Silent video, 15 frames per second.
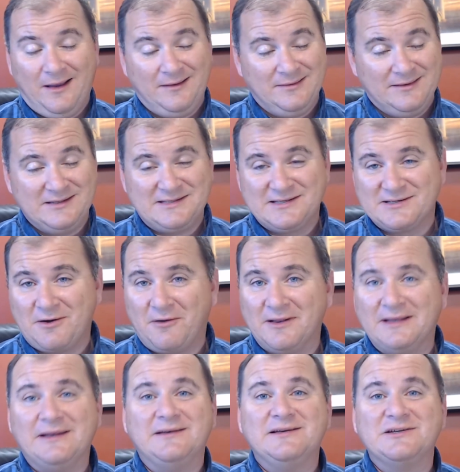This is all
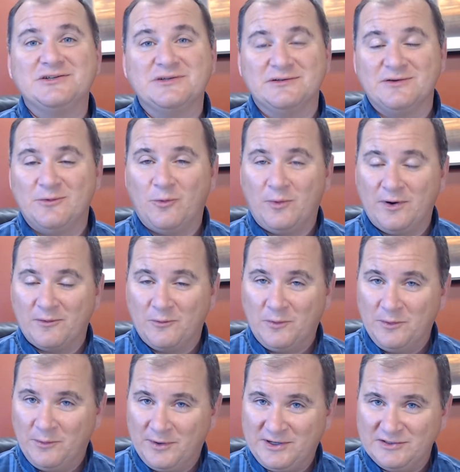in addition to we
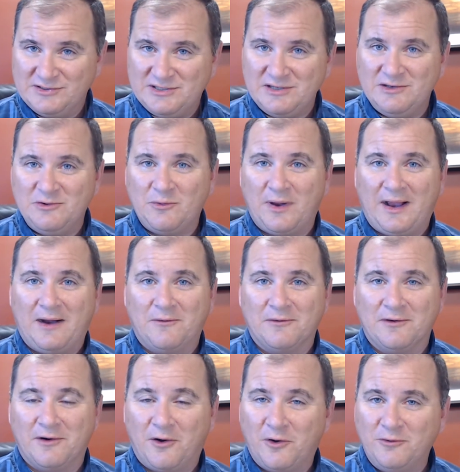will continue
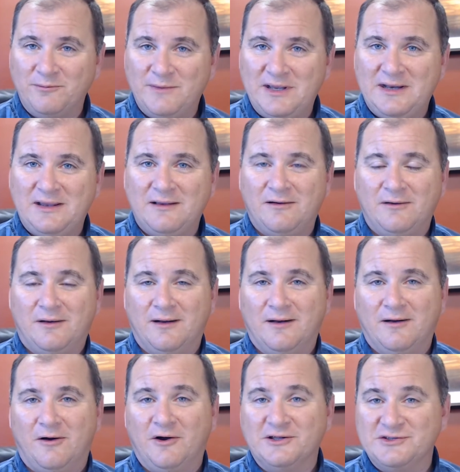our hope meeting
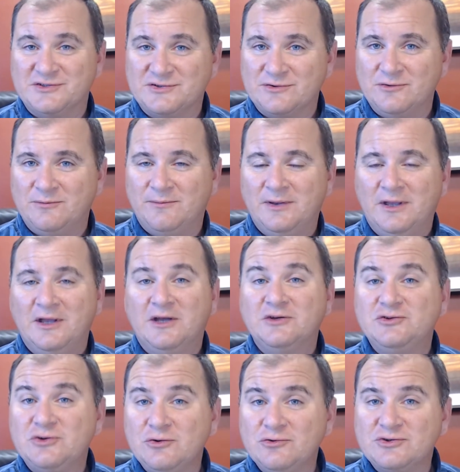on Zoom
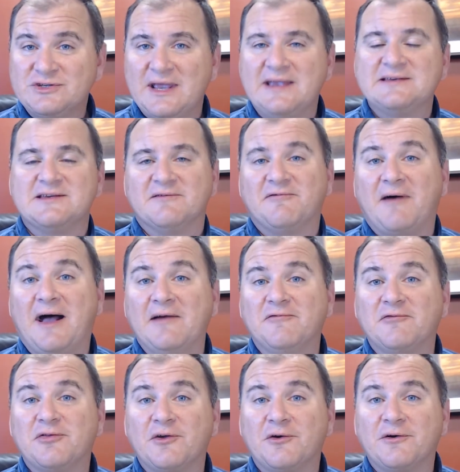Tuesdays at
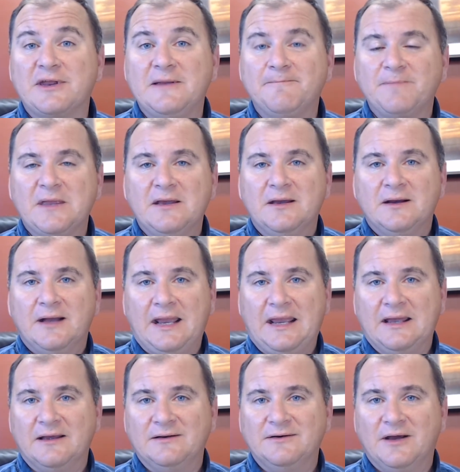5:30,
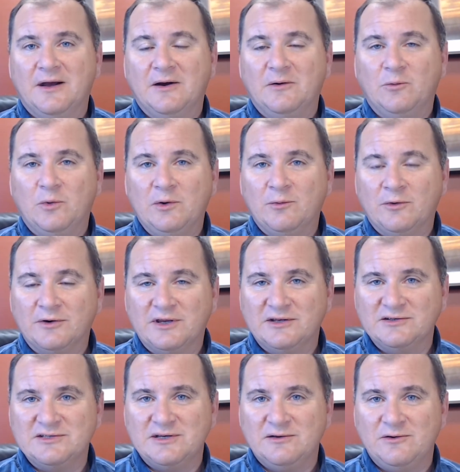and uh, we will
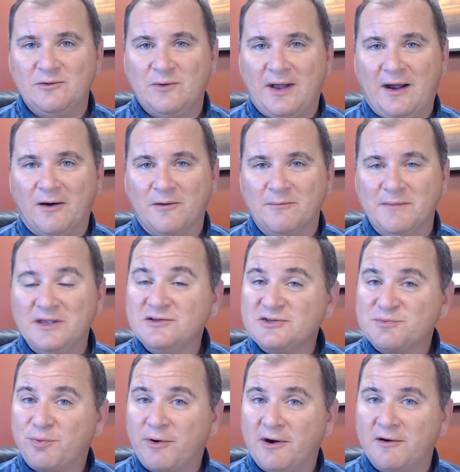continue our men's
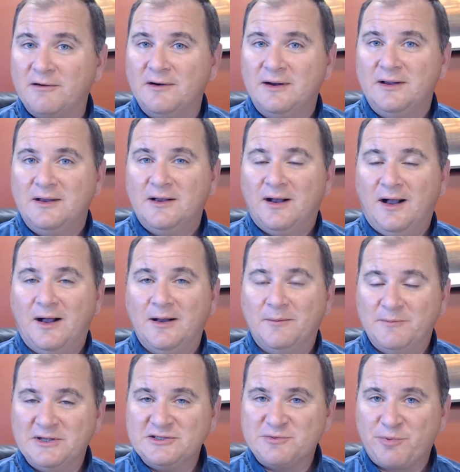prayer uh,
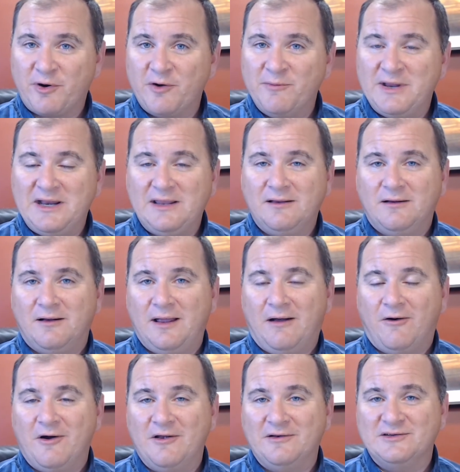men's prayer meeting
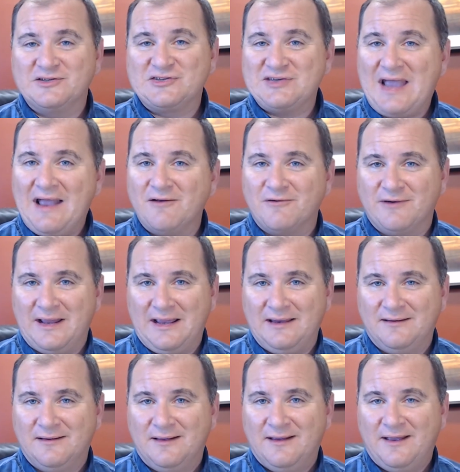on
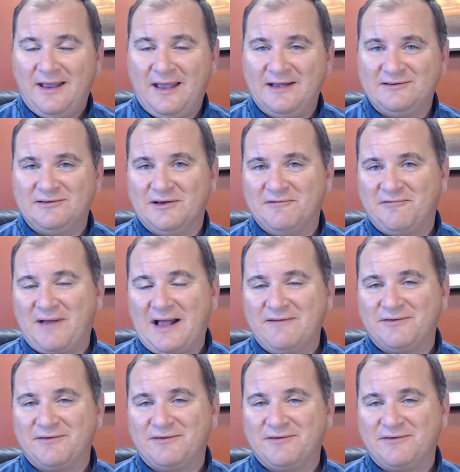Saturday at uh, 5